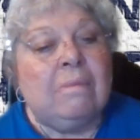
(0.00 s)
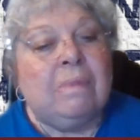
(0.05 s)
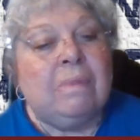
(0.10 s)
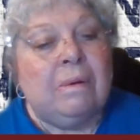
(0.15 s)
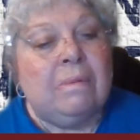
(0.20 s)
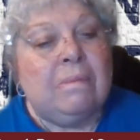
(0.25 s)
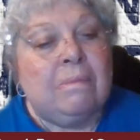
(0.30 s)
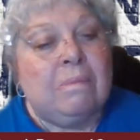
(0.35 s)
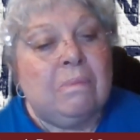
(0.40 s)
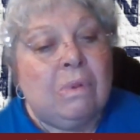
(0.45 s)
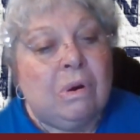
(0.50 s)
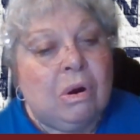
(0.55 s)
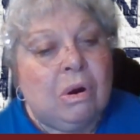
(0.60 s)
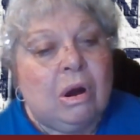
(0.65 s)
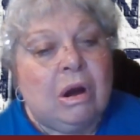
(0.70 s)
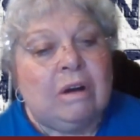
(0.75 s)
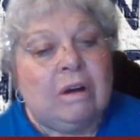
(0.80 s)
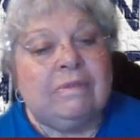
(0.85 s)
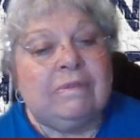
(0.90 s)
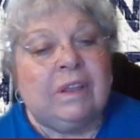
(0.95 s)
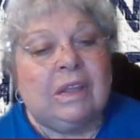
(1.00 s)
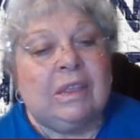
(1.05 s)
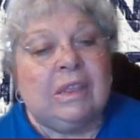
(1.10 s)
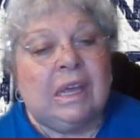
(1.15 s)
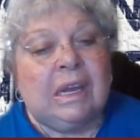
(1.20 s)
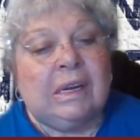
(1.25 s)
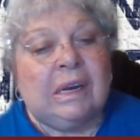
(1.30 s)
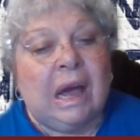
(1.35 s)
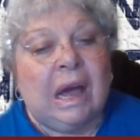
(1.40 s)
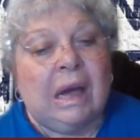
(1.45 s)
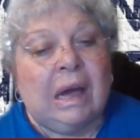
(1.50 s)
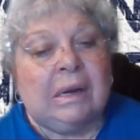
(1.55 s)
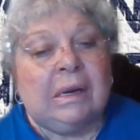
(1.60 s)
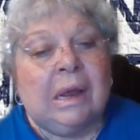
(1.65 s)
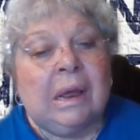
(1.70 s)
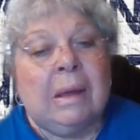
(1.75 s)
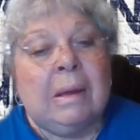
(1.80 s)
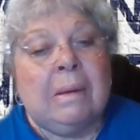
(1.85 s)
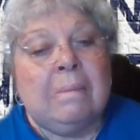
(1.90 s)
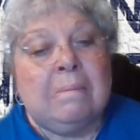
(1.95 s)
But more often than not,
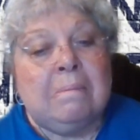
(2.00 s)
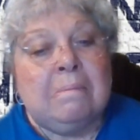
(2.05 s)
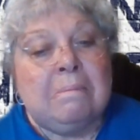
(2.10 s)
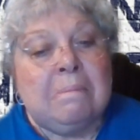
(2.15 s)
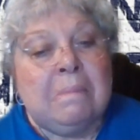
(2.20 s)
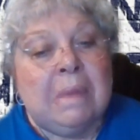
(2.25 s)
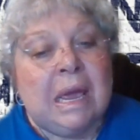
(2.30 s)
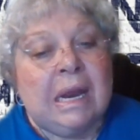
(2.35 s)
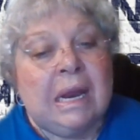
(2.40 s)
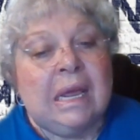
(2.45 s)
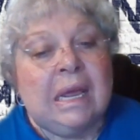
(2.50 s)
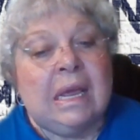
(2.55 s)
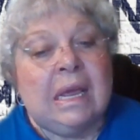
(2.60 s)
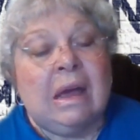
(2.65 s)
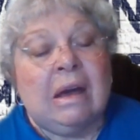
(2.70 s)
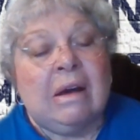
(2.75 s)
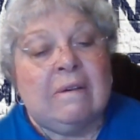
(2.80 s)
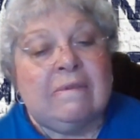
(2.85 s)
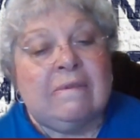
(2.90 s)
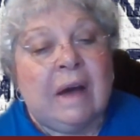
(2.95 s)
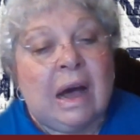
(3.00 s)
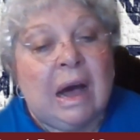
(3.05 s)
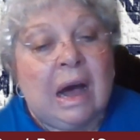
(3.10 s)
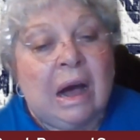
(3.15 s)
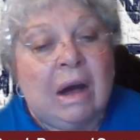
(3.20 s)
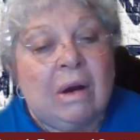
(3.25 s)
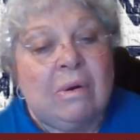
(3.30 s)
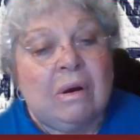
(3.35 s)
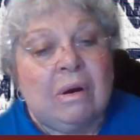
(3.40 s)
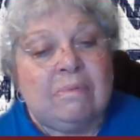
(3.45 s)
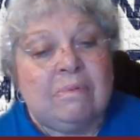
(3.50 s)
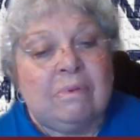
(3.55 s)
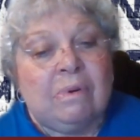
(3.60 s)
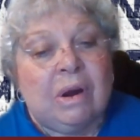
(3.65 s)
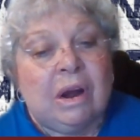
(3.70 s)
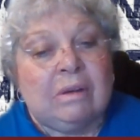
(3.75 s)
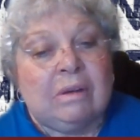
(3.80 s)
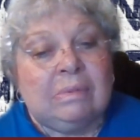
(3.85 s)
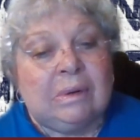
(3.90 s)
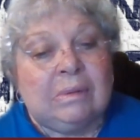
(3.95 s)
many of our
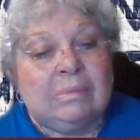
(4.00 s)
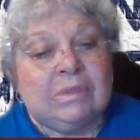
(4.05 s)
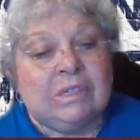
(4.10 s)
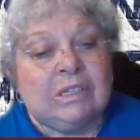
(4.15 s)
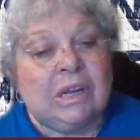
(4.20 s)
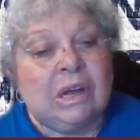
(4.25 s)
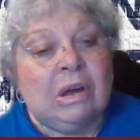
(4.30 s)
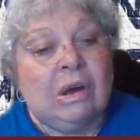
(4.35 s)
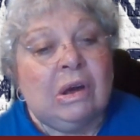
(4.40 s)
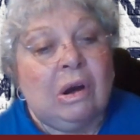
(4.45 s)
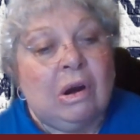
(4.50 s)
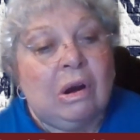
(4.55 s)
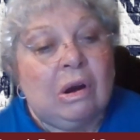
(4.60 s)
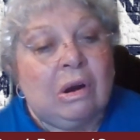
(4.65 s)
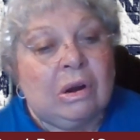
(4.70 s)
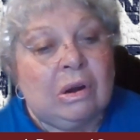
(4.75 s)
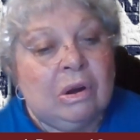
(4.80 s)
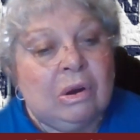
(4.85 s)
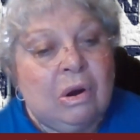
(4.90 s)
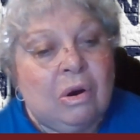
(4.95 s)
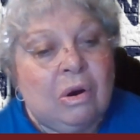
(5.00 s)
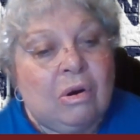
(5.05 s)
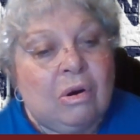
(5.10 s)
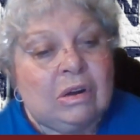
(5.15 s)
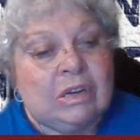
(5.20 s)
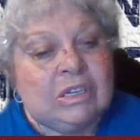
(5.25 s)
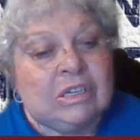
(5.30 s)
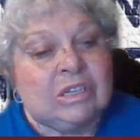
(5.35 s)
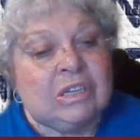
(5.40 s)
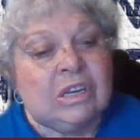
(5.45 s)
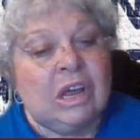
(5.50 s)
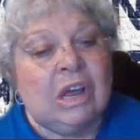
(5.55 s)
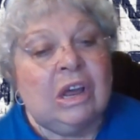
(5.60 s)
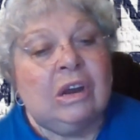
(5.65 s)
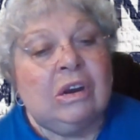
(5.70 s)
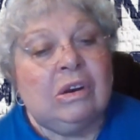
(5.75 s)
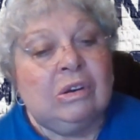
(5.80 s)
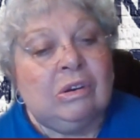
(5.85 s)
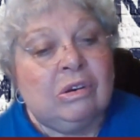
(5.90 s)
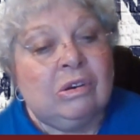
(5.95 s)
problems are caused
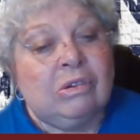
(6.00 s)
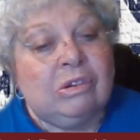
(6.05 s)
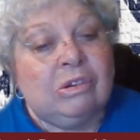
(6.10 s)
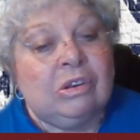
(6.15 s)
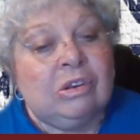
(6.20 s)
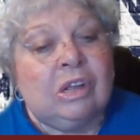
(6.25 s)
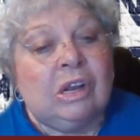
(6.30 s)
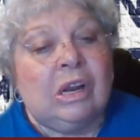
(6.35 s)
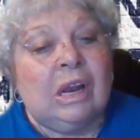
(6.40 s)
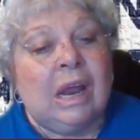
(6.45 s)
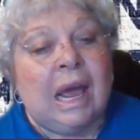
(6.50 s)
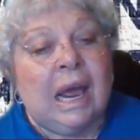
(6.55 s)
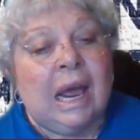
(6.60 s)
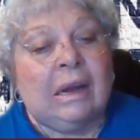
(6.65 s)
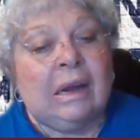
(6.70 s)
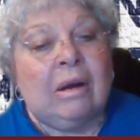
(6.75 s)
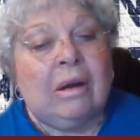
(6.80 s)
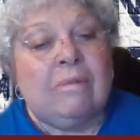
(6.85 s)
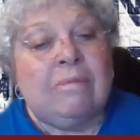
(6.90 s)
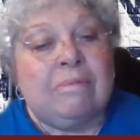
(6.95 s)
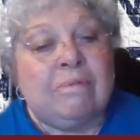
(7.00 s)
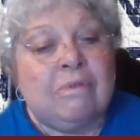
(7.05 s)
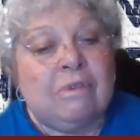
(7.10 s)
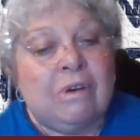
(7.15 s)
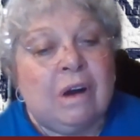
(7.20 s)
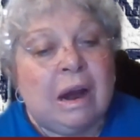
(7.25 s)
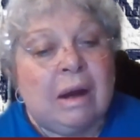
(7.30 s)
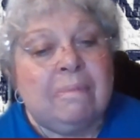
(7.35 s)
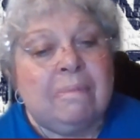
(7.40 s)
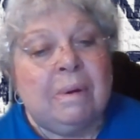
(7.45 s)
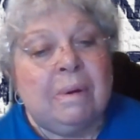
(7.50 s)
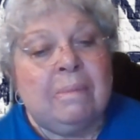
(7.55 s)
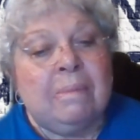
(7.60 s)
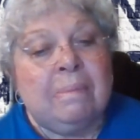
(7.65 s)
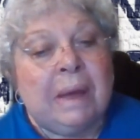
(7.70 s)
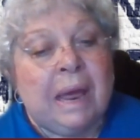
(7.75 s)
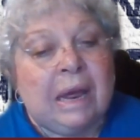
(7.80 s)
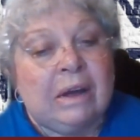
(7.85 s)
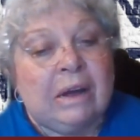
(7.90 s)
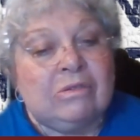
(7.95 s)
due to the lack of proper
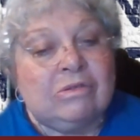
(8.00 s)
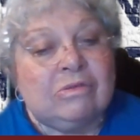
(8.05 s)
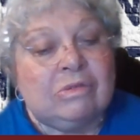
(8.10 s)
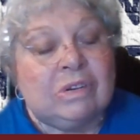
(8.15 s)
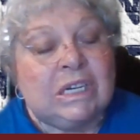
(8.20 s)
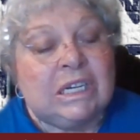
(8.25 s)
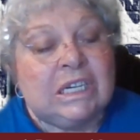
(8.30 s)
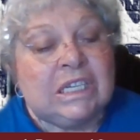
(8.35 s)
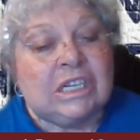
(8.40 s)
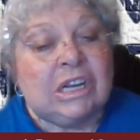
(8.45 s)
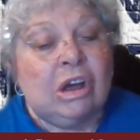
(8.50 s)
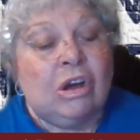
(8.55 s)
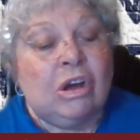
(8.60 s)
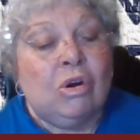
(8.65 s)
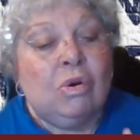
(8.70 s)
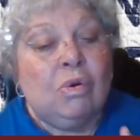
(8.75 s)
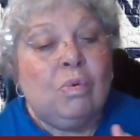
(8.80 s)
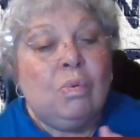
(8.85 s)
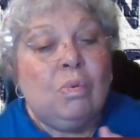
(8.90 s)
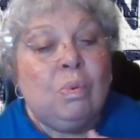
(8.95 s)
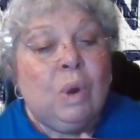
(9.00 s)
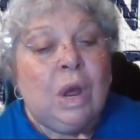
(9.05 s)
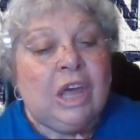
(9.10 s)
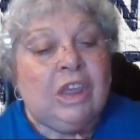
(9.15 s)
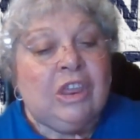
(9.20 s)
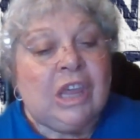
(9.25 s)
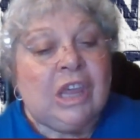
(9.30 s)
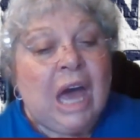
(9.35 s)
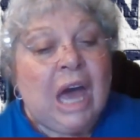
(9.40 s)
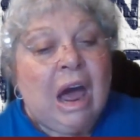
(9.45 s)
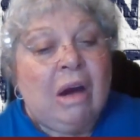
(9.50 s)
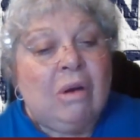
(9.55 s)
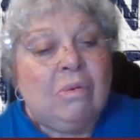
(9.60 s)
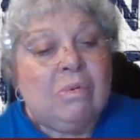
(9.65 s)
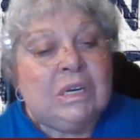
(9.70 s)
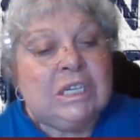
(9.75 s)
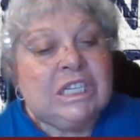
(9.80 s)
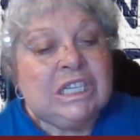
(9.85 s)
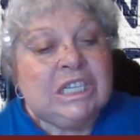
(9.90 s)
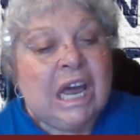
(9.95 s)
boundaries with
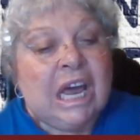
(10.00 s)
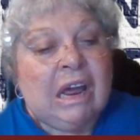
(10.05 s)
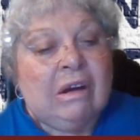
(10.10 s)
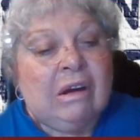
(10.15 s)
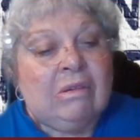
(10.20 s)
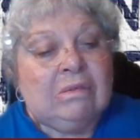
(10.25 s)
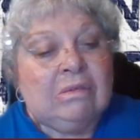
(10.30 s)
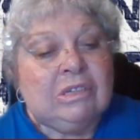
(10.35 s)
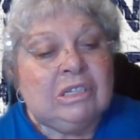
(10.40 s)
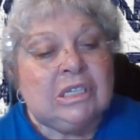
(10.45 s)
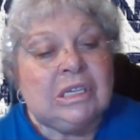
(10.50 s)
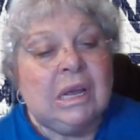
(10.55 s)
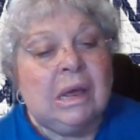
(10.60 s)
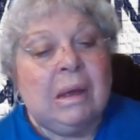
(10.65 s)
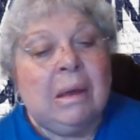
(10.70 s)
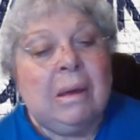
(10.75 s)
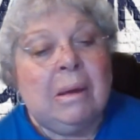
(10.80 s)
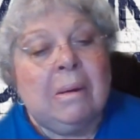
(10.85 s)
ourselves.